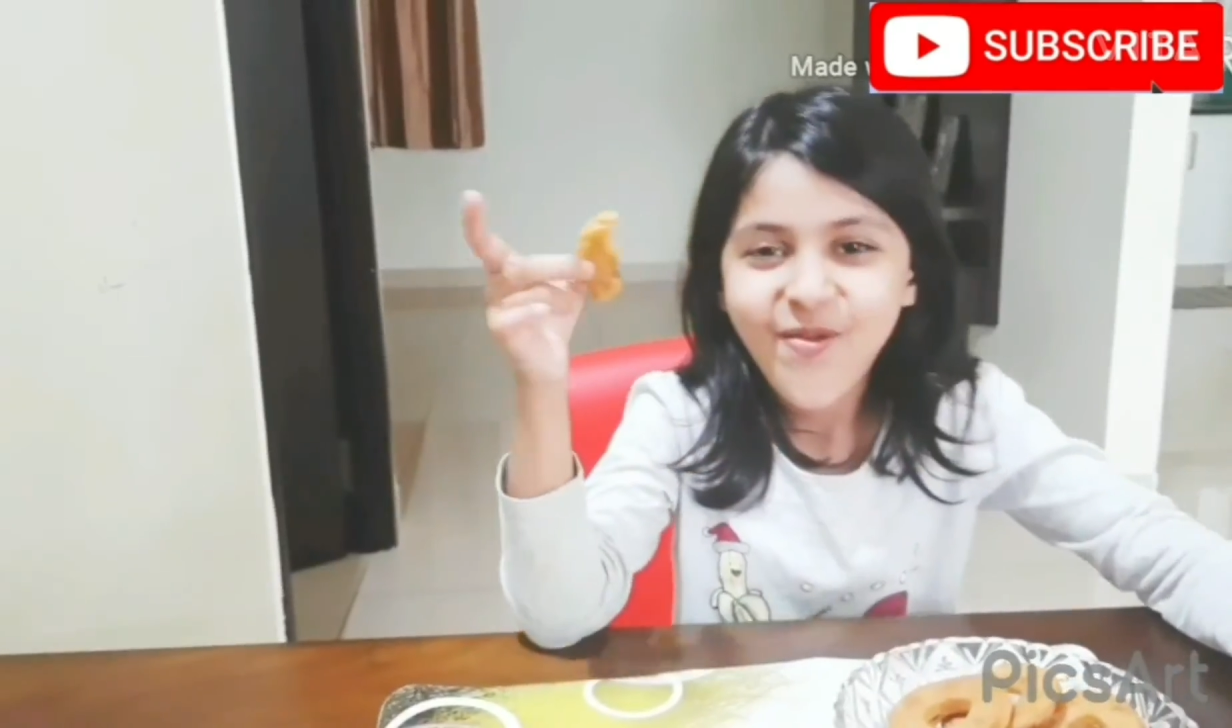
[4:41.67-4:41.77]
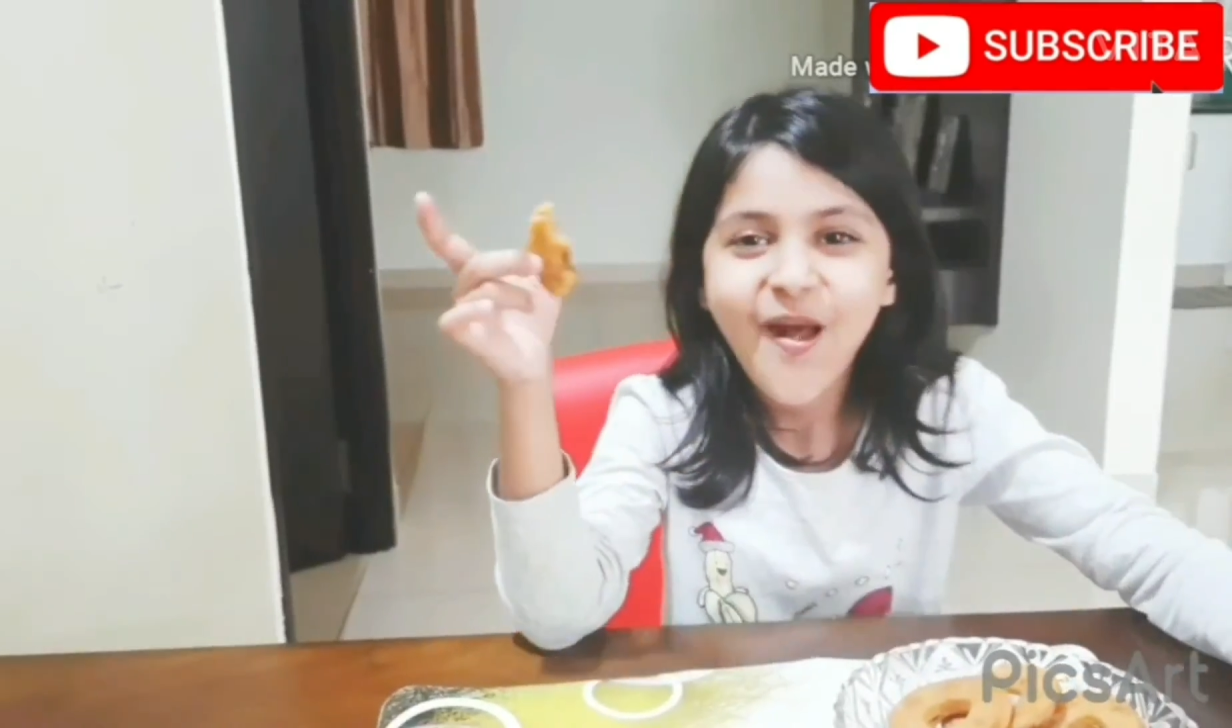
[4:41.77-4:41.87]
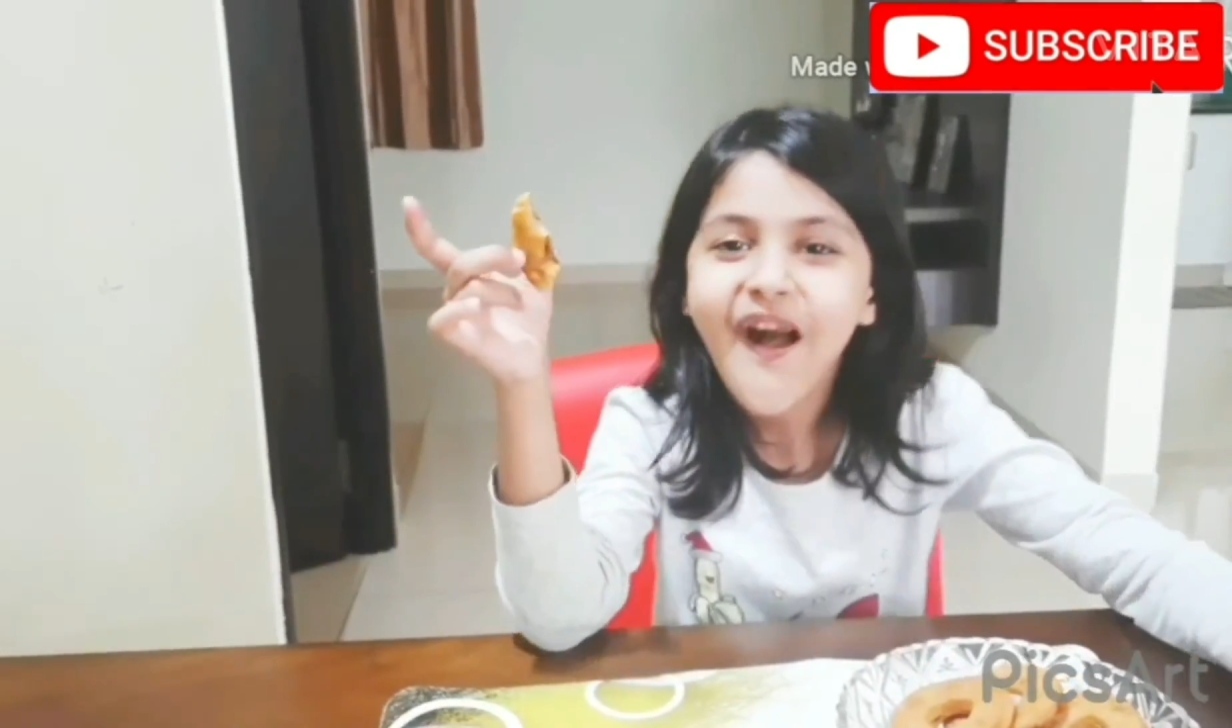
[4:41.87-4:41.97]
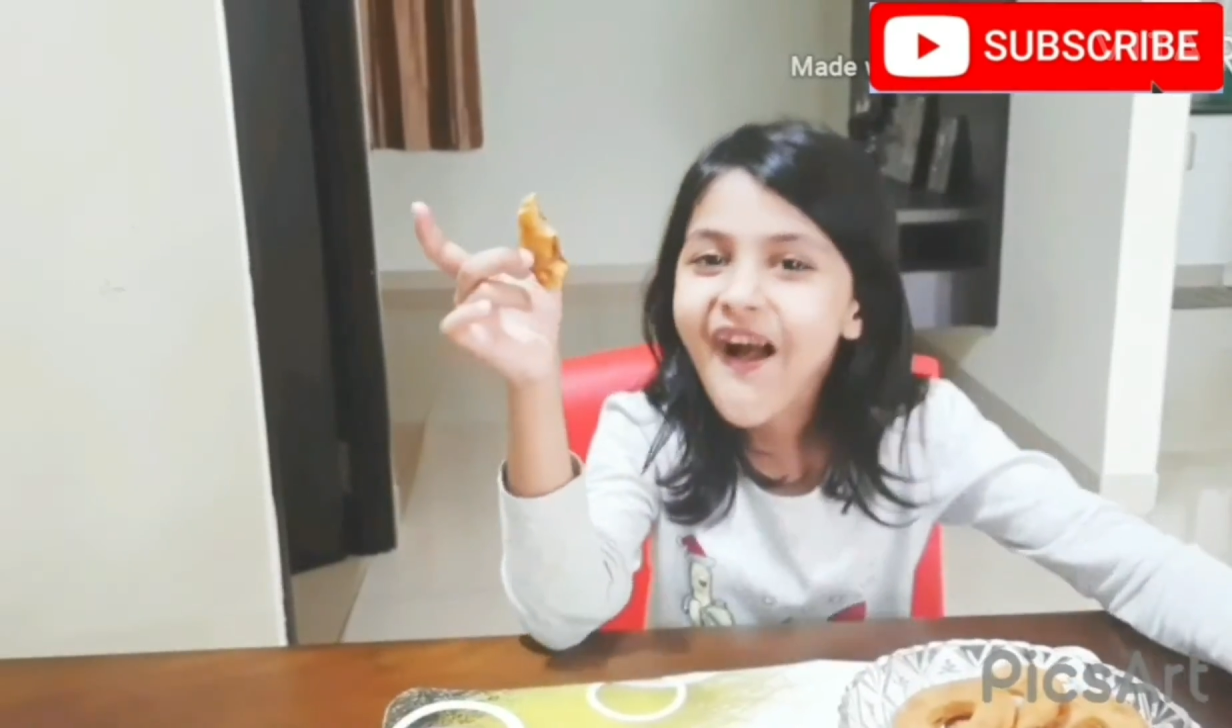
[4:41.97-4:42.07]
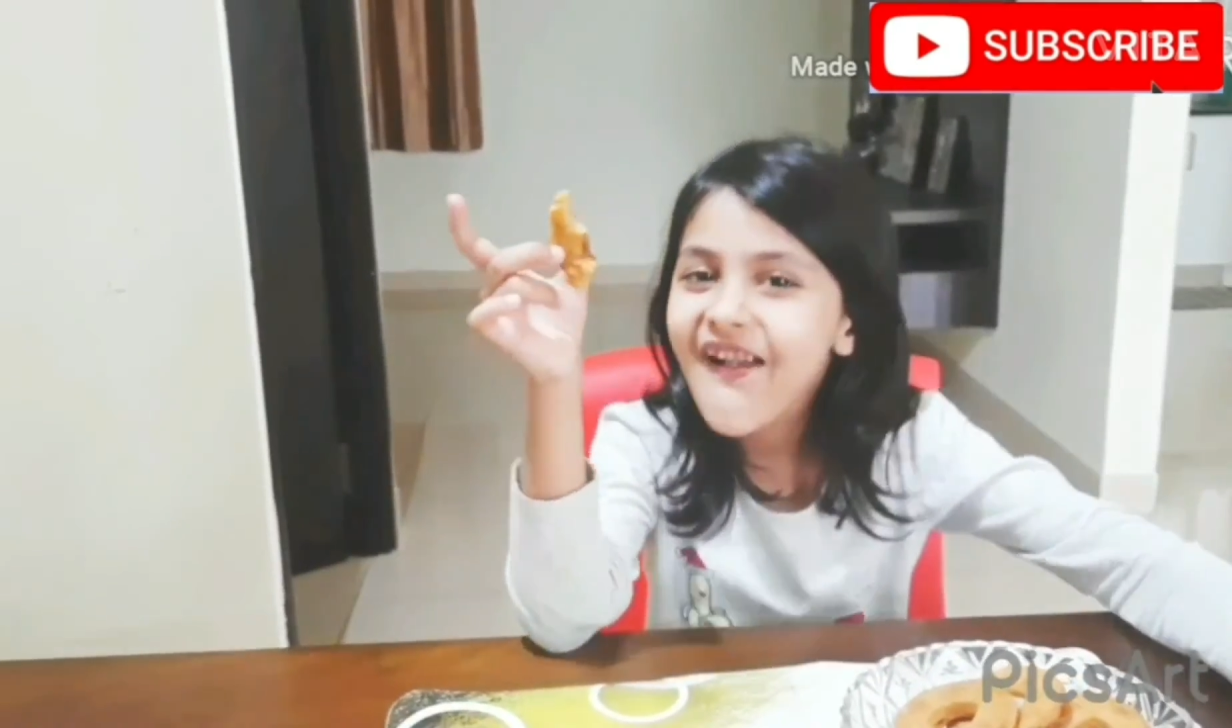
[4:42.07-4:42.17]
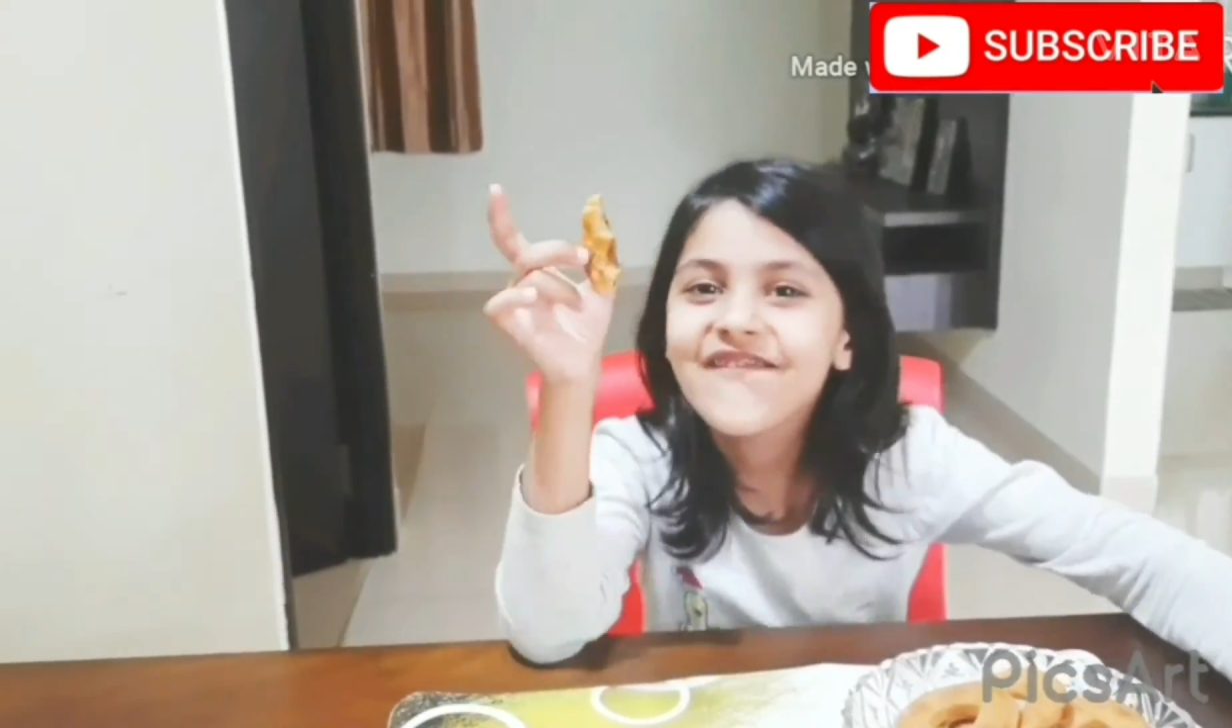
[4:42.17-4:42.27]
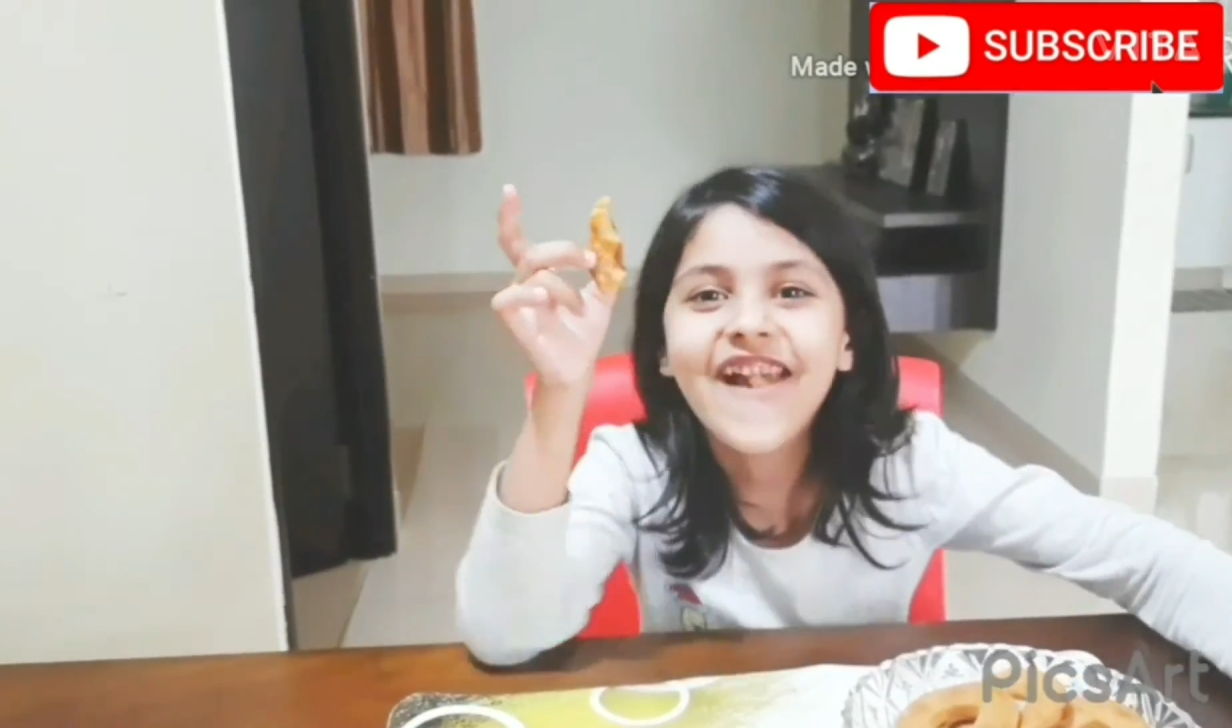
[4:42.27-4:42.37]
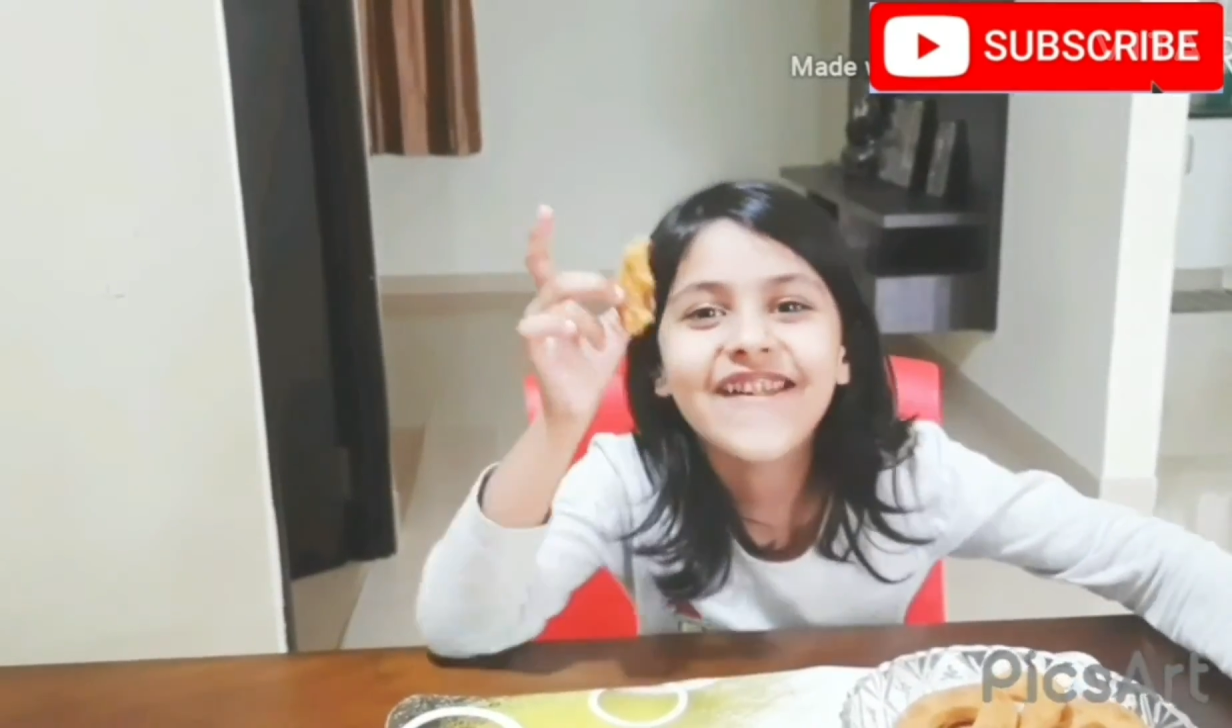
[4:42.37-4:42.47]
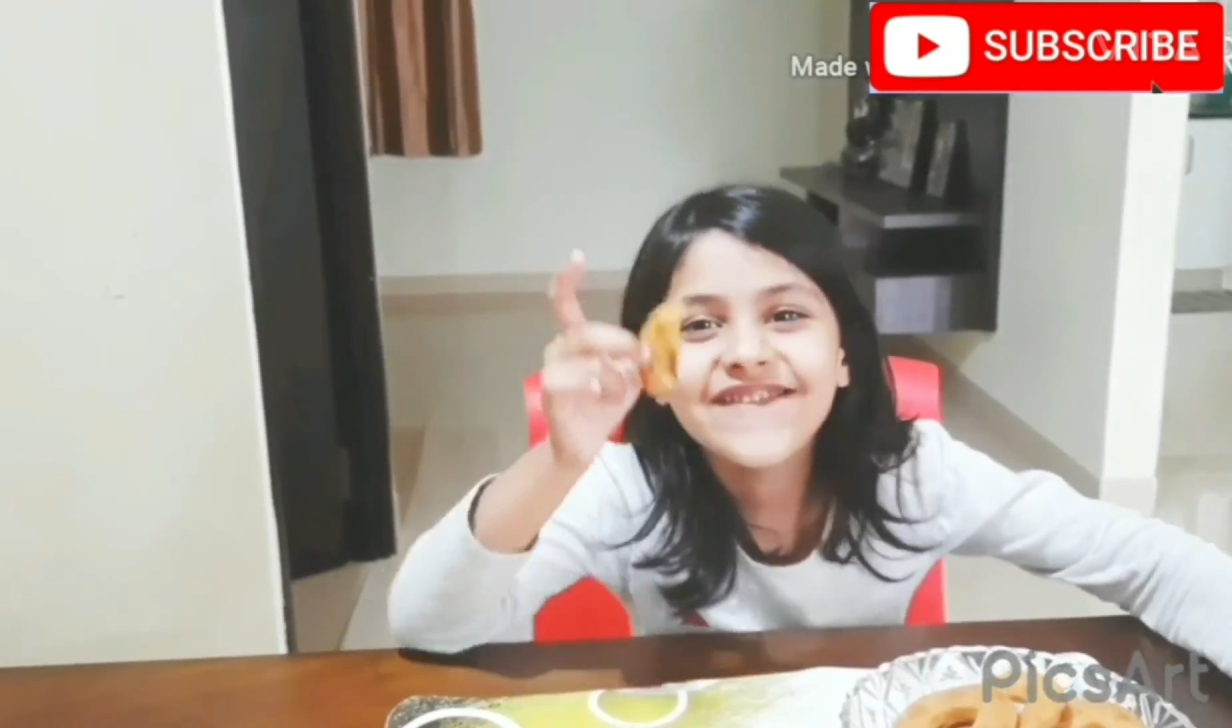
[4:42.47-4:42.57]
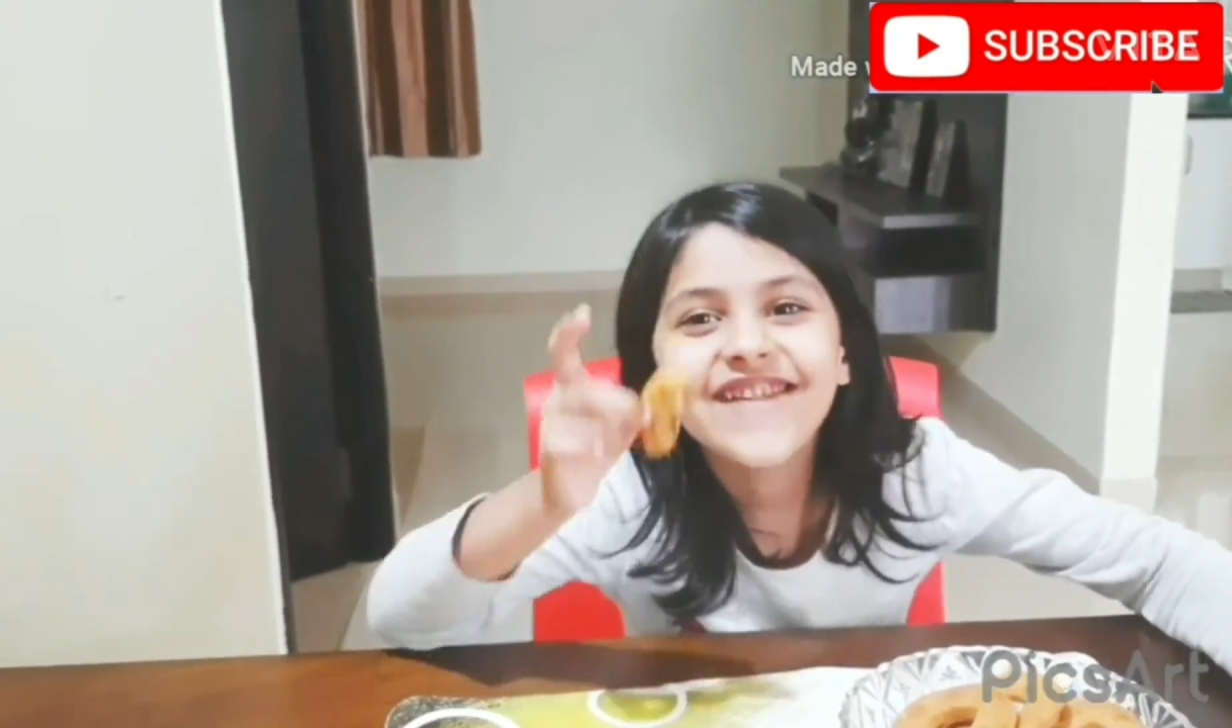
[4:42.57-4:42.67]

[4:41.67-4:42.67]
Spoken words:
I just